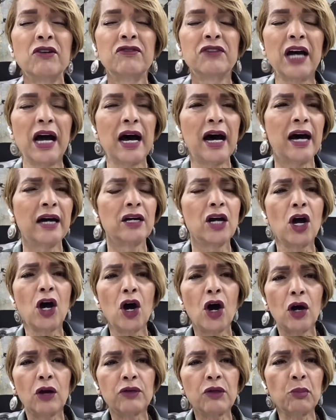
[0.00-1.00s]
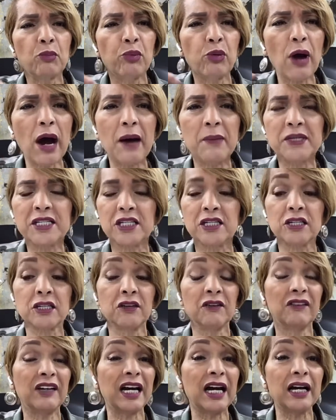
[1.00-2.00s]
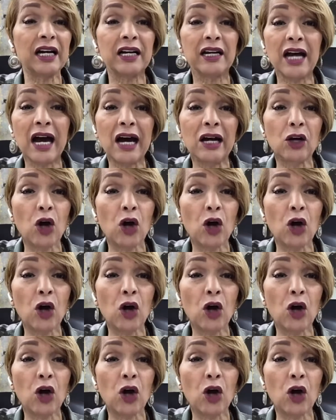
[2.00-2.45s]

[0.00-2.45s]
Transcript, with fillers: God, the promises of God.